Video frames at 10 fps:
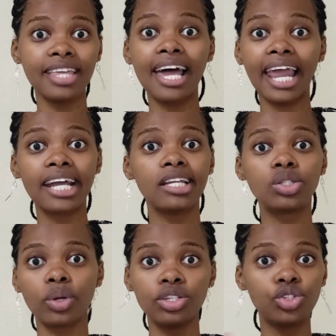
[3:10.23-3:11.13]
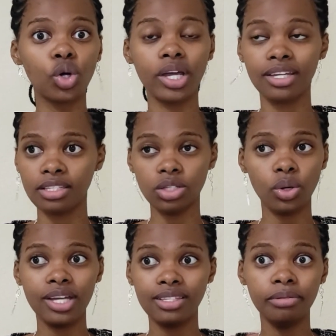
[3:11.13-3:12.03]
are likely to enjoy
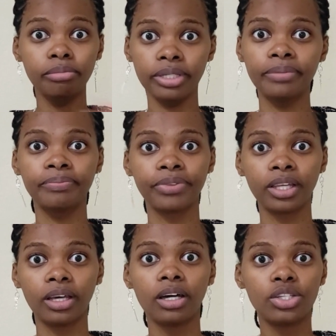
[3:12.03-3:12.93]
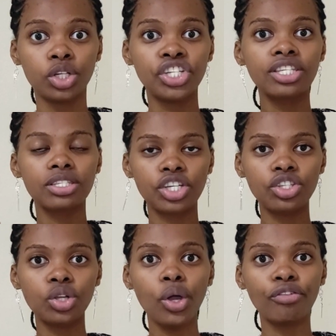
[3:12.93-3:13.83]
izinto. So just
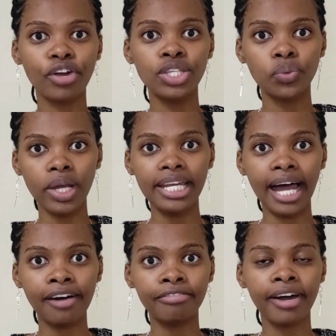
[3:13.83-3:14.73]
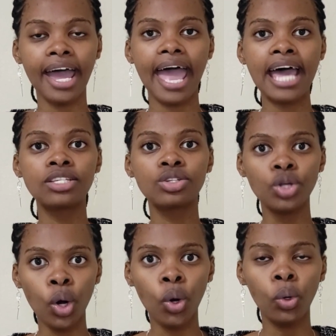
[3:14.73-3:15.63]
know your friends well enough and
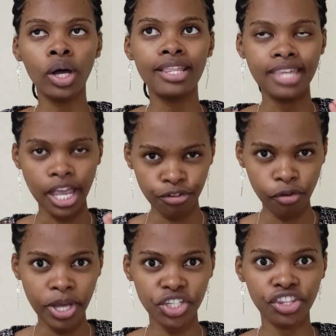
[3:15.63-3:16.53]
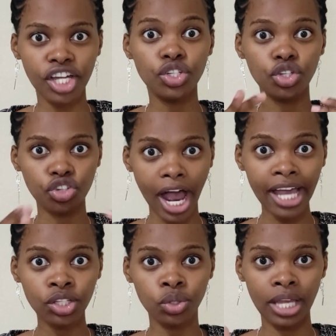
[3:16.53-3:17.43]
know the information that you're
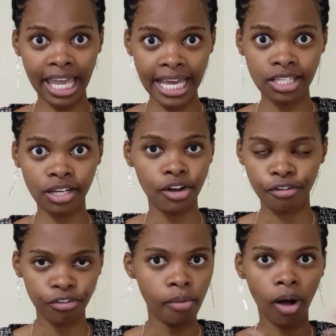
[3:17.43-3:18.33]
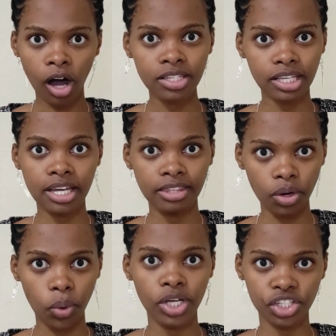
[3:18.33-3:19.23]
trying to get from asking the
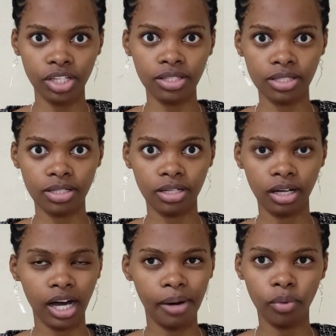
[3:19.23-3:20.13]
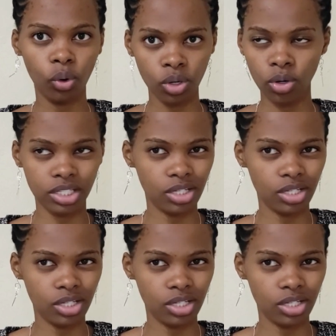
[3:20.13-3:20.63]
questions or